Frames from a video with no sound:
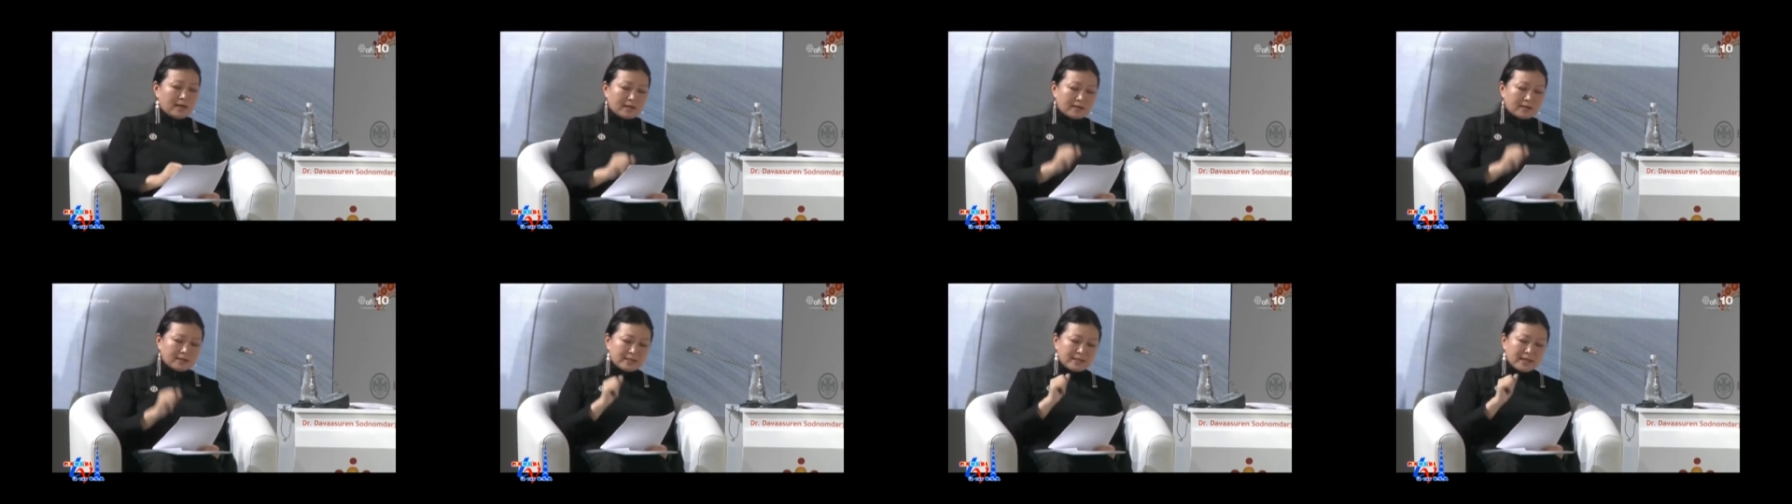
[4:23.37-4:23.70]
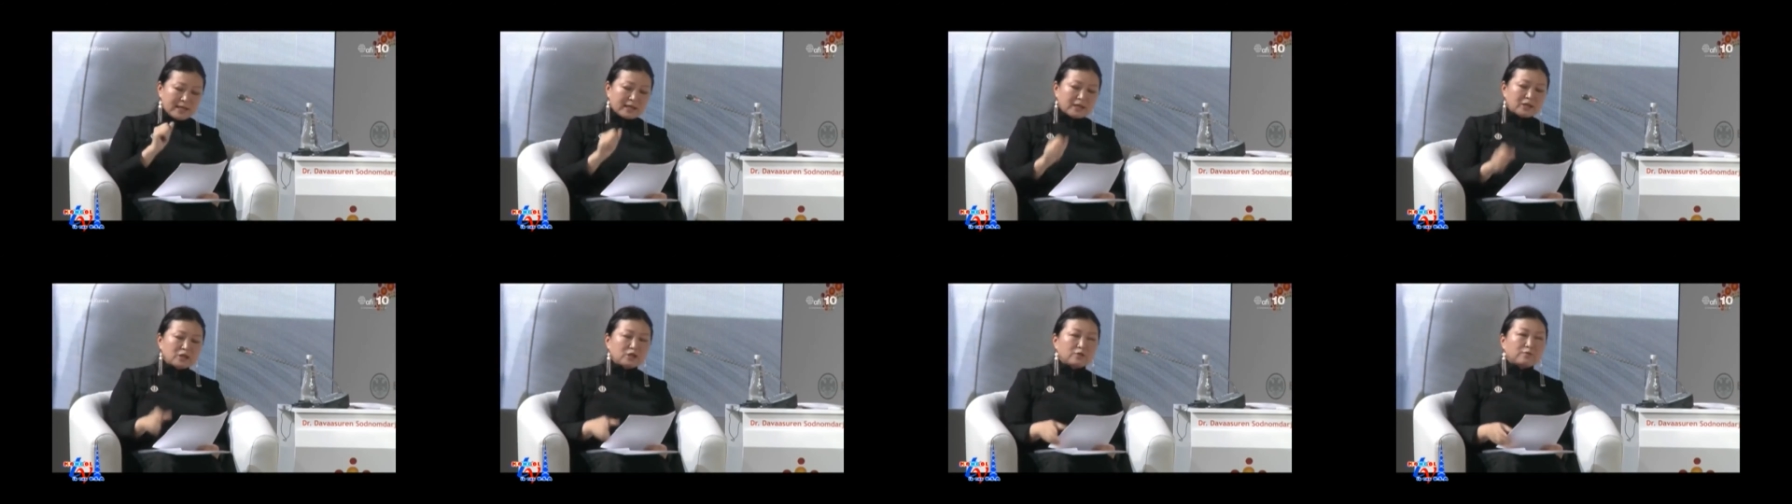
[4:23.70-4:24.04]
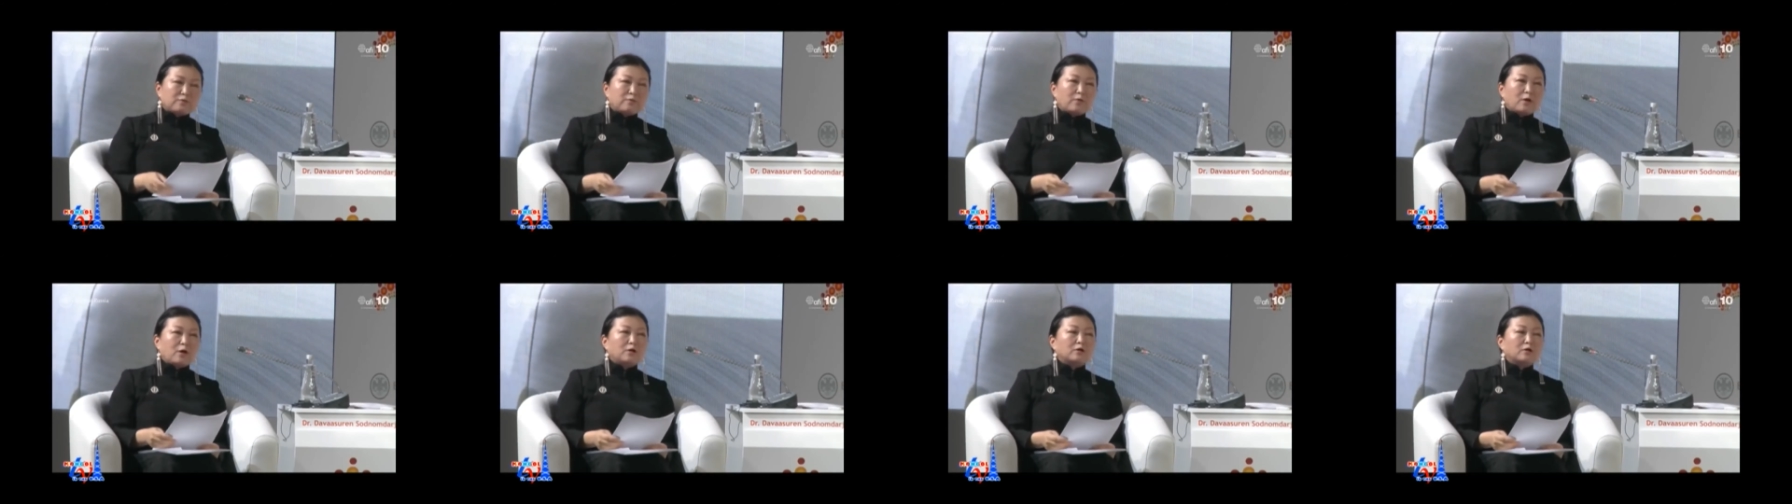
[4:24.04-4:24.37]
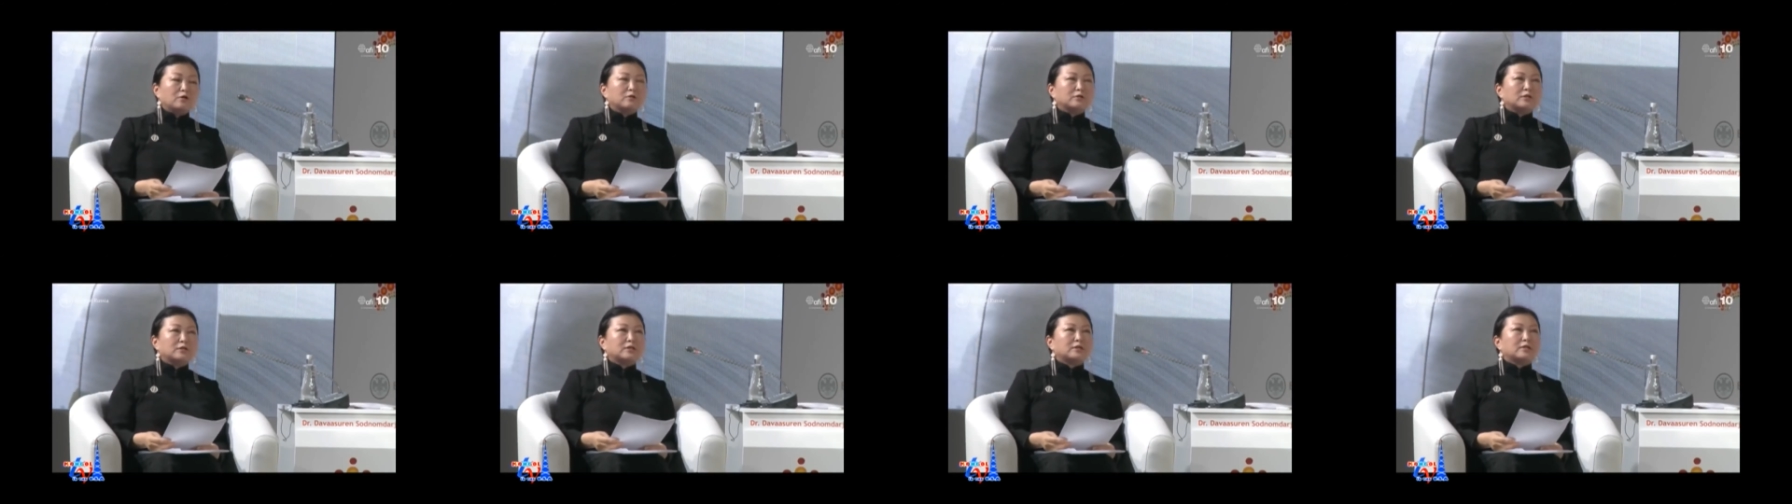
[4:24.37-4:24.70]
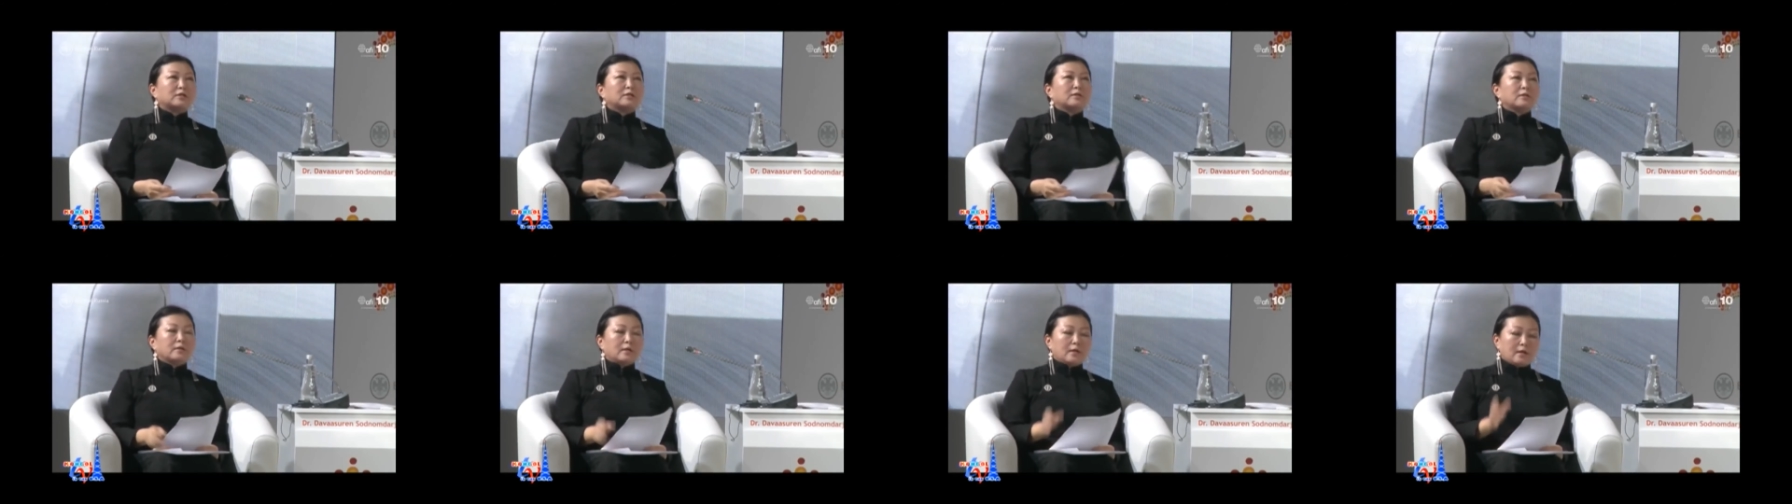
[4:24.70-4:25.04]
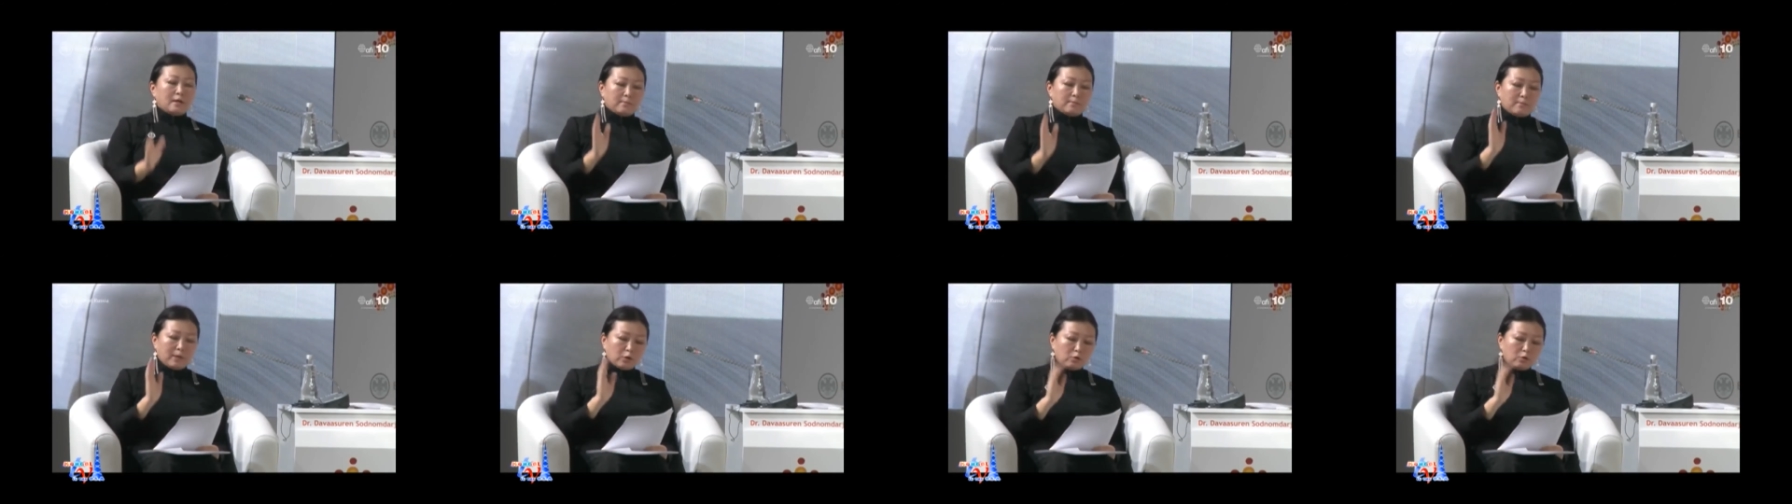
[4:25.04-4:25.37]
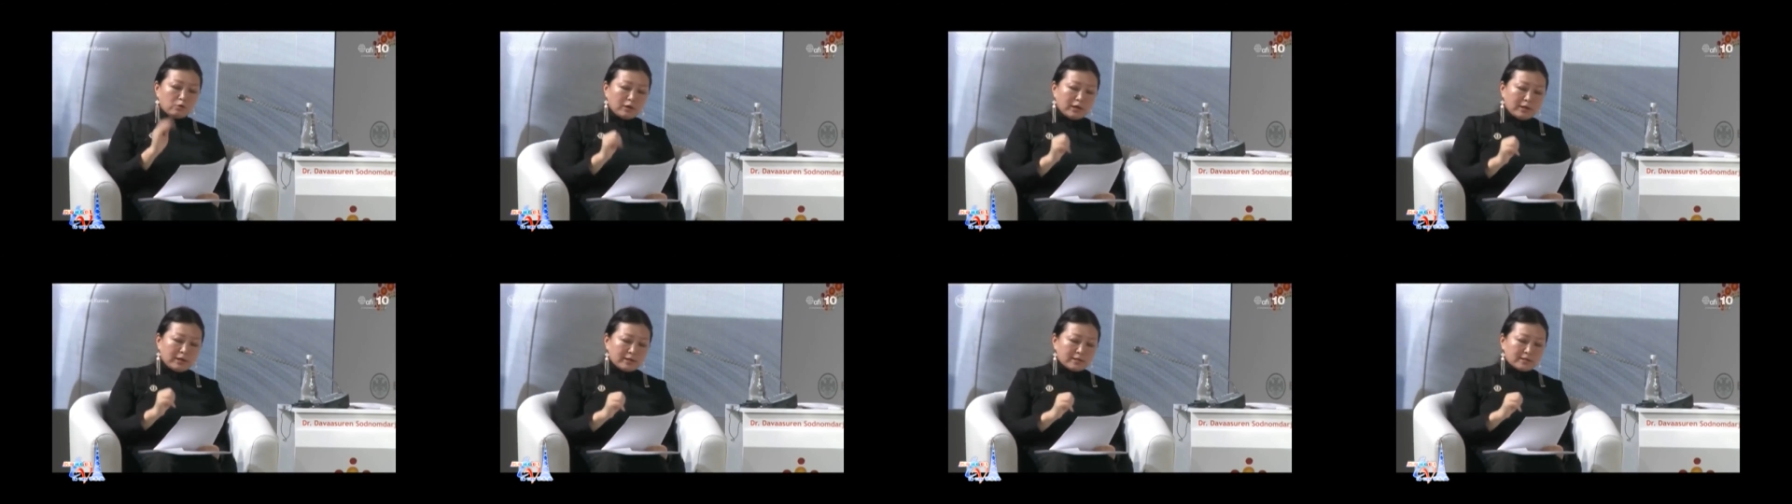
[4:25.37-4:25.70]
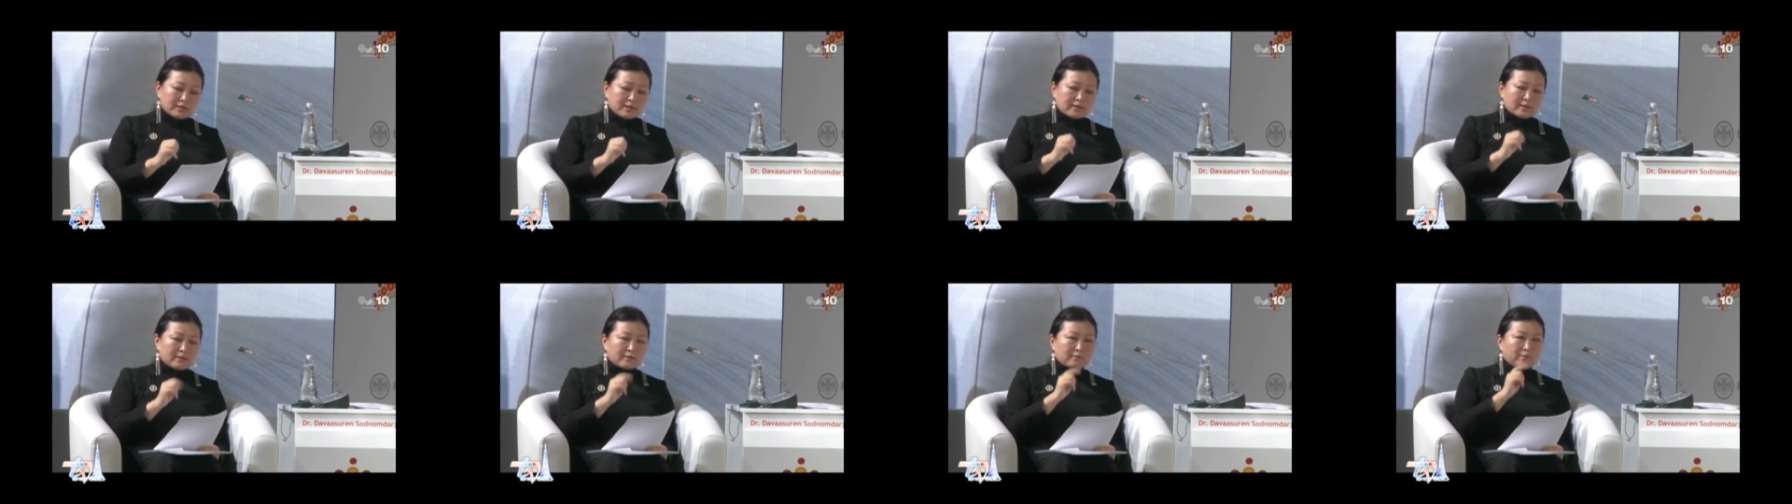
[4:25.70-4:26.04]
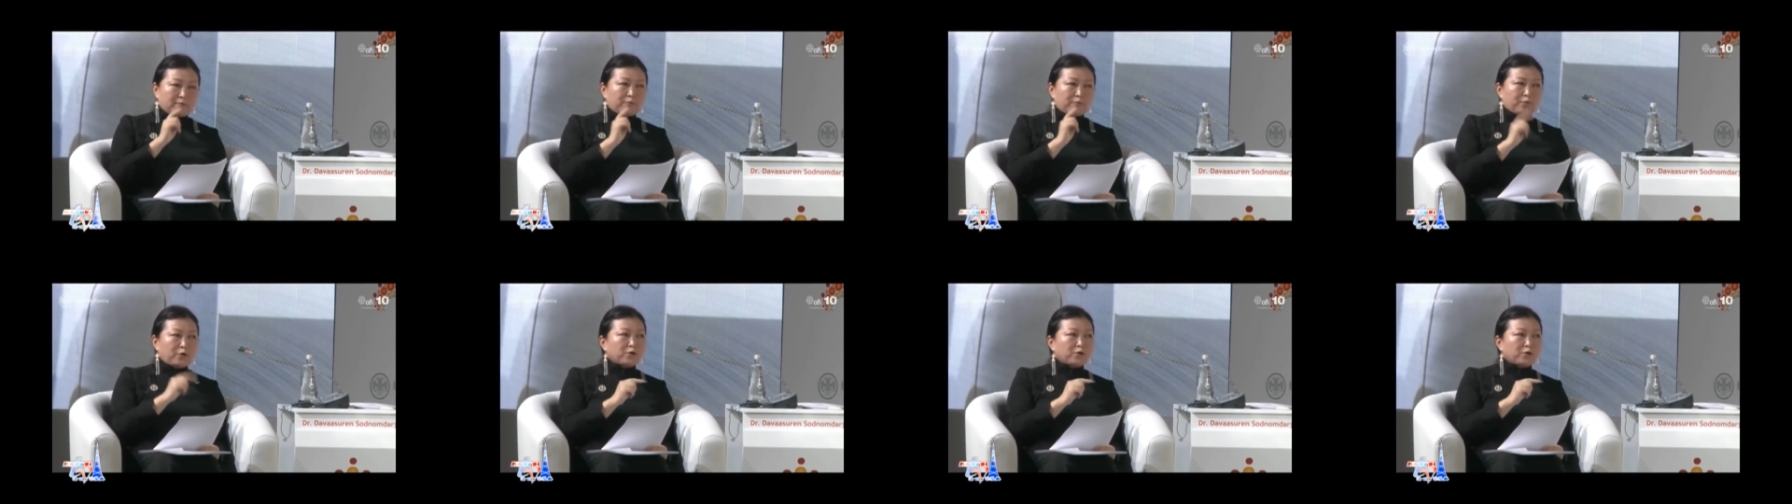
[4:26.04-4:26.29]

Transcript: And second of all, Mongolia is the